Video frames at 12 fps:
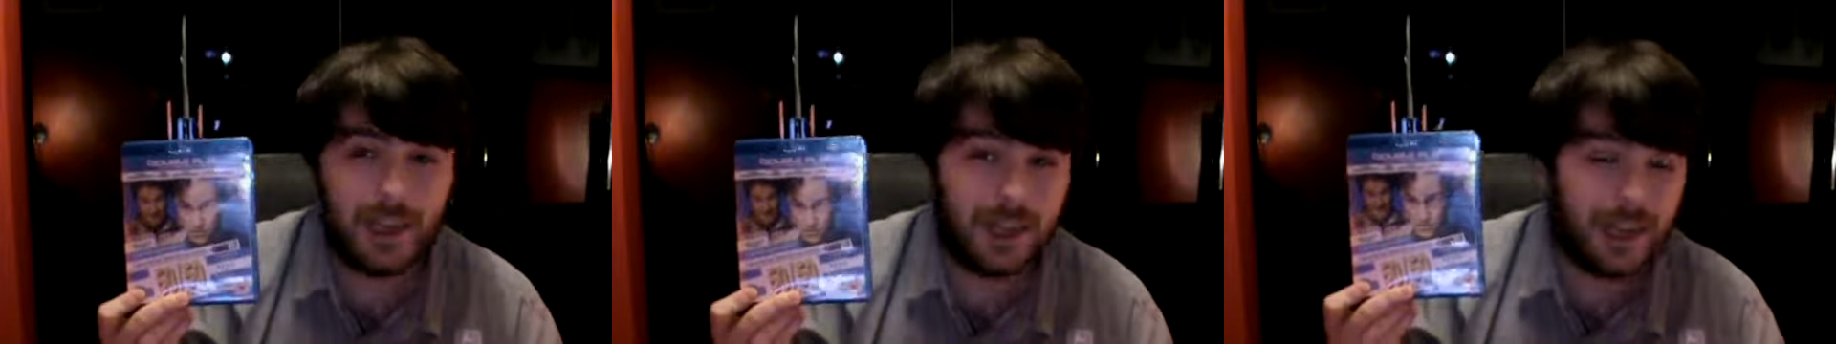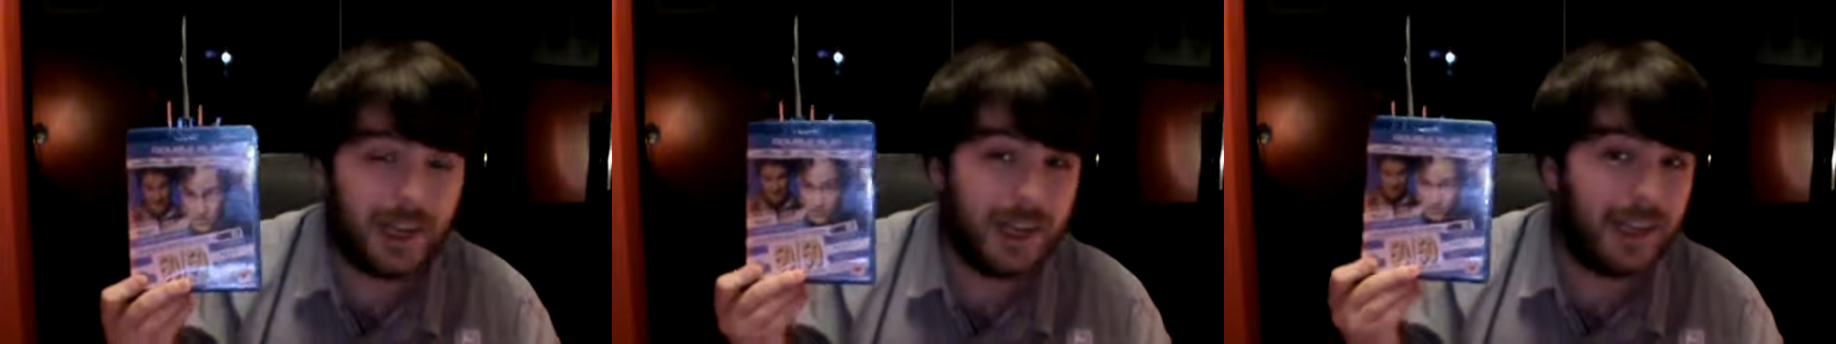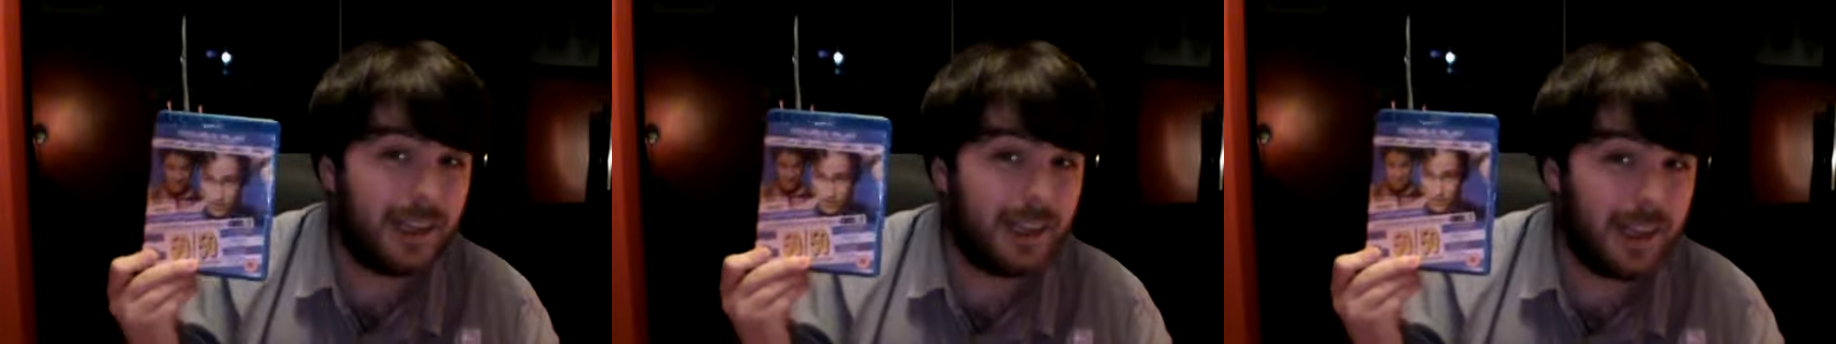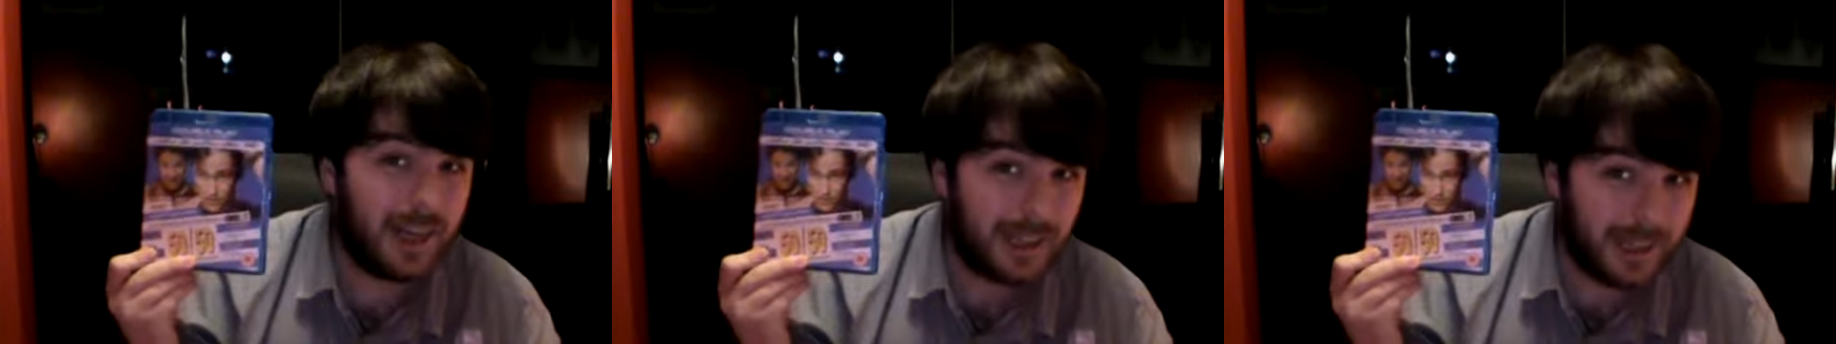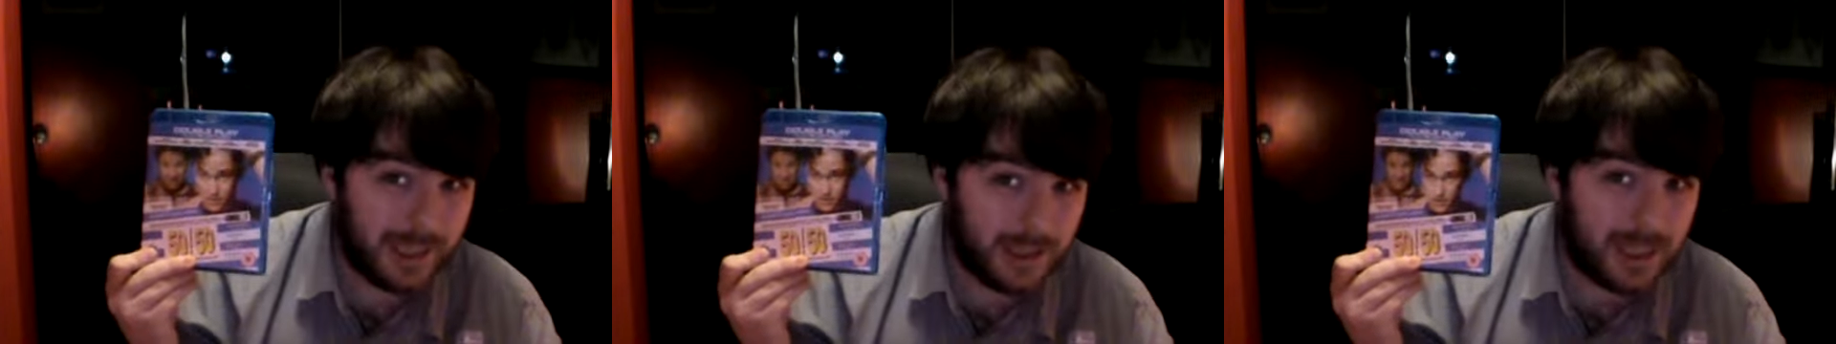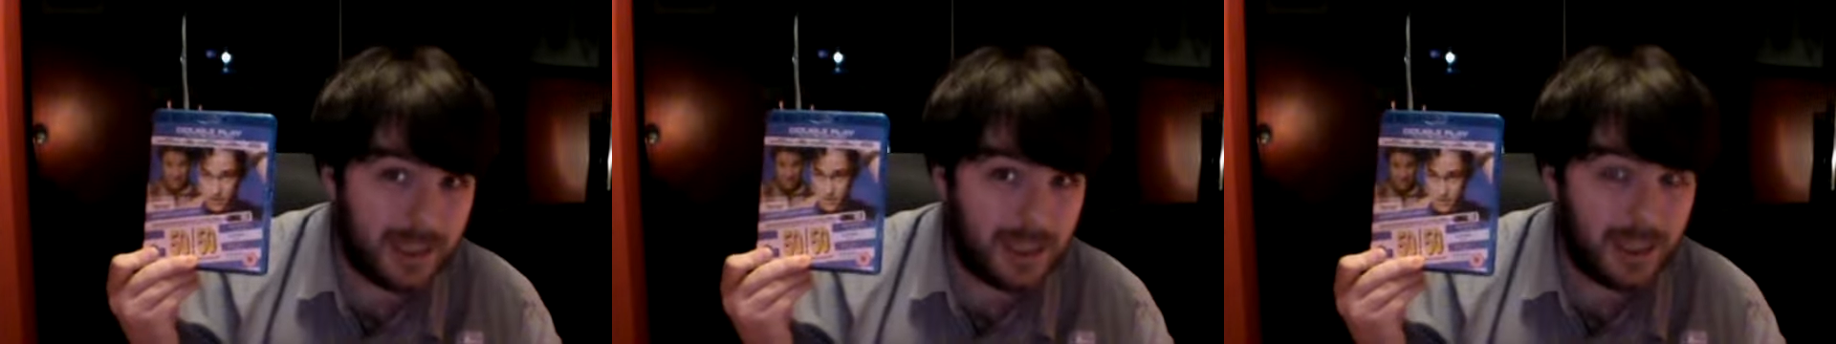And Anna
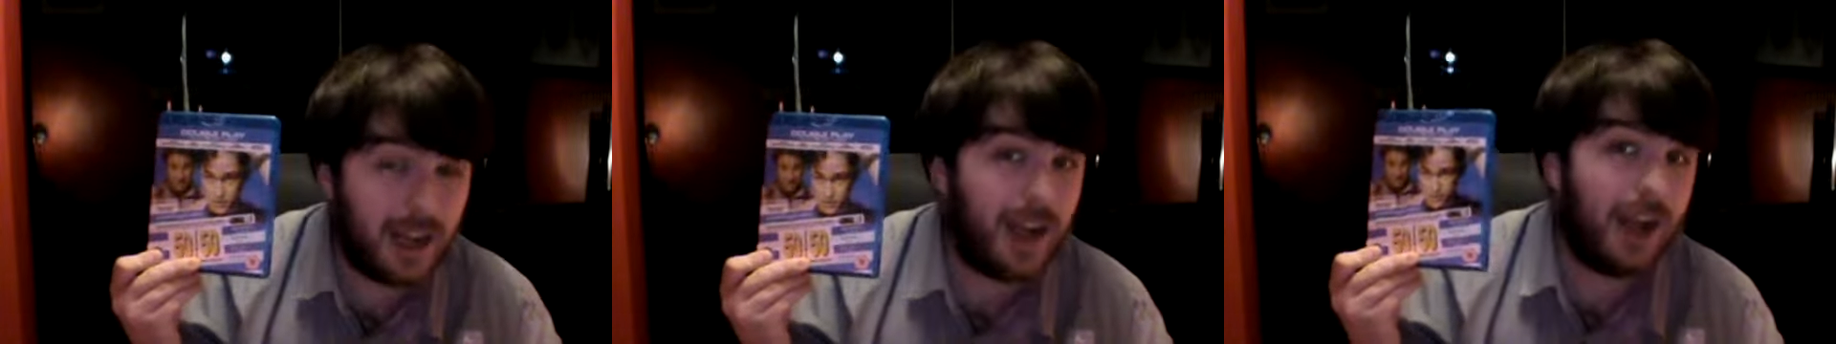Kendrick's in it,